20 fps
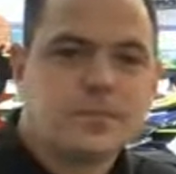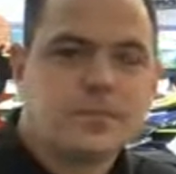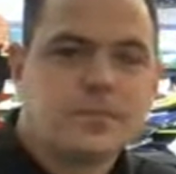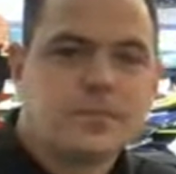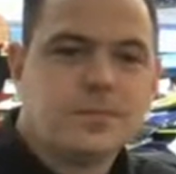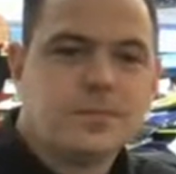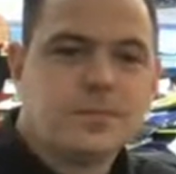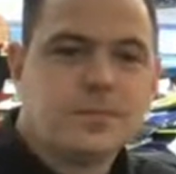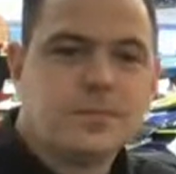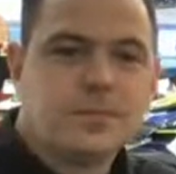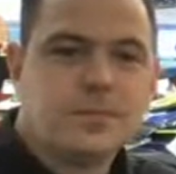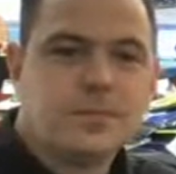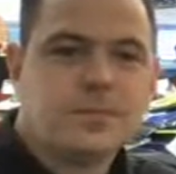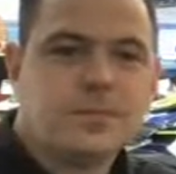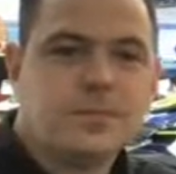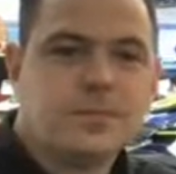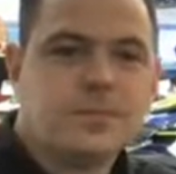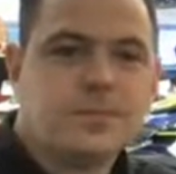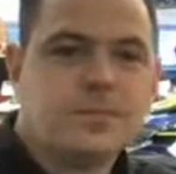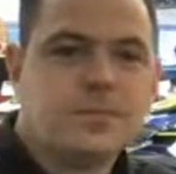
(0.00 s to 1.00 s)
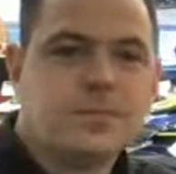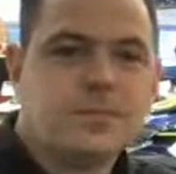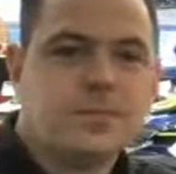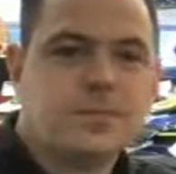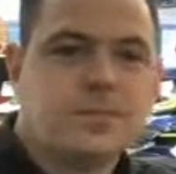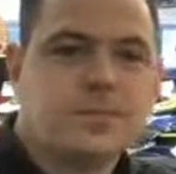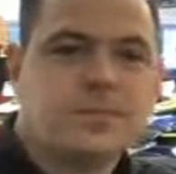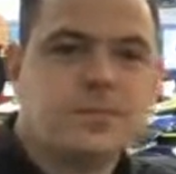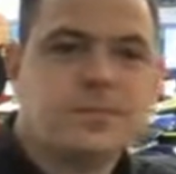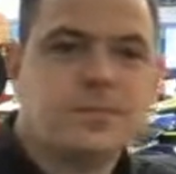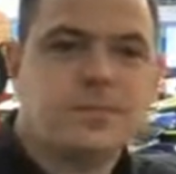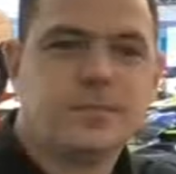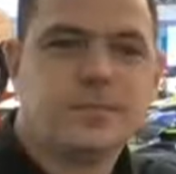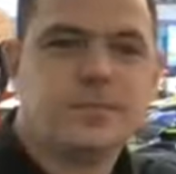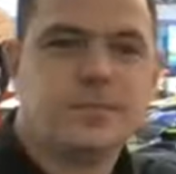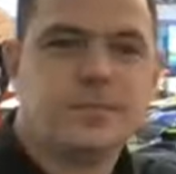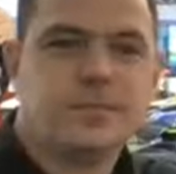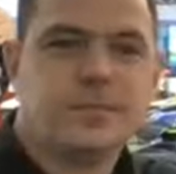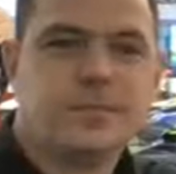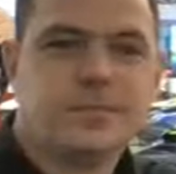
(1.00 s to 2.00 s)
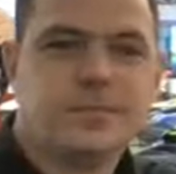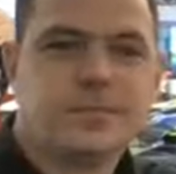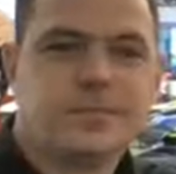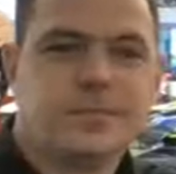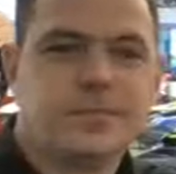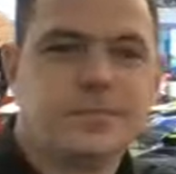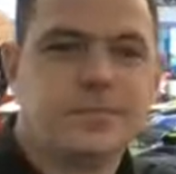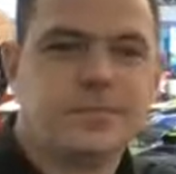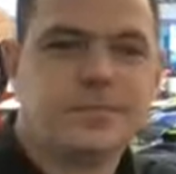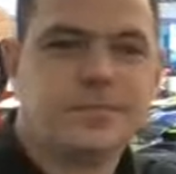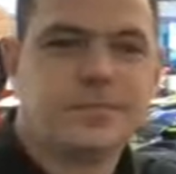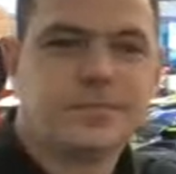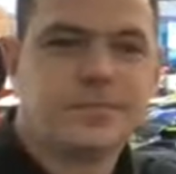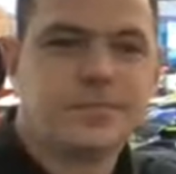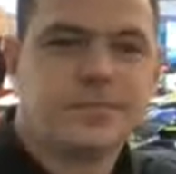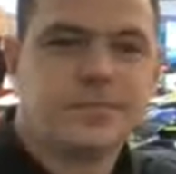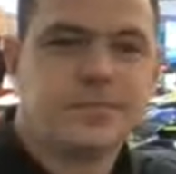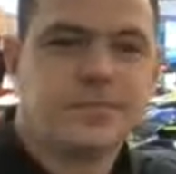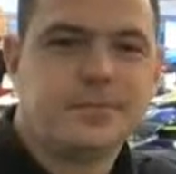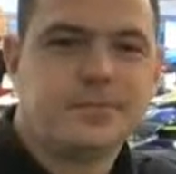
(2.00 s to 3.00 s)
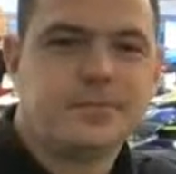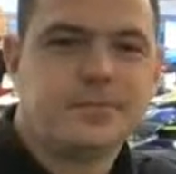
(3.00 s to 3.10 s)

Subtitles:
[no speech]